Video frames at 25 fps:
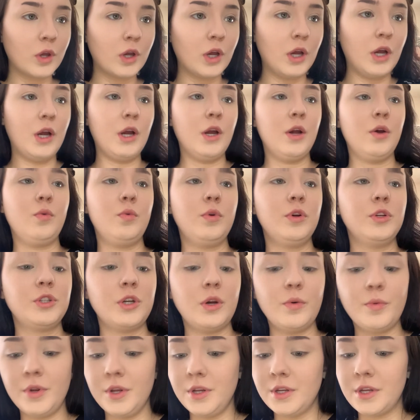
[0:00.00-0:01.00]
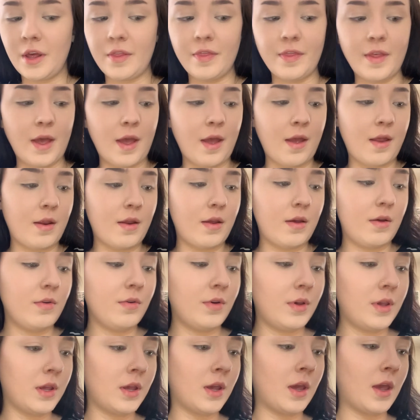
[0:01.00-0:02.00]
I wish I would have done that.
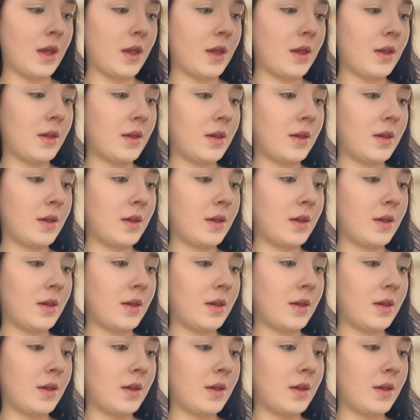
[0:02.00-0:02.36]
Okay.